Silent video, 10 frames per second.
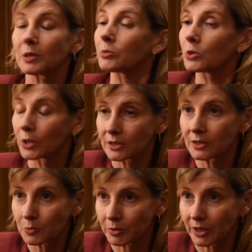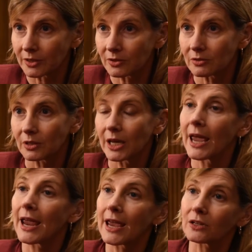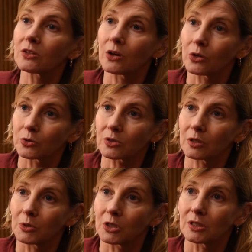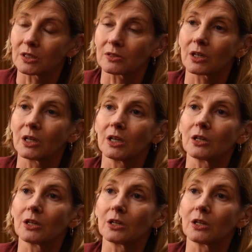people who are displaced and the host communities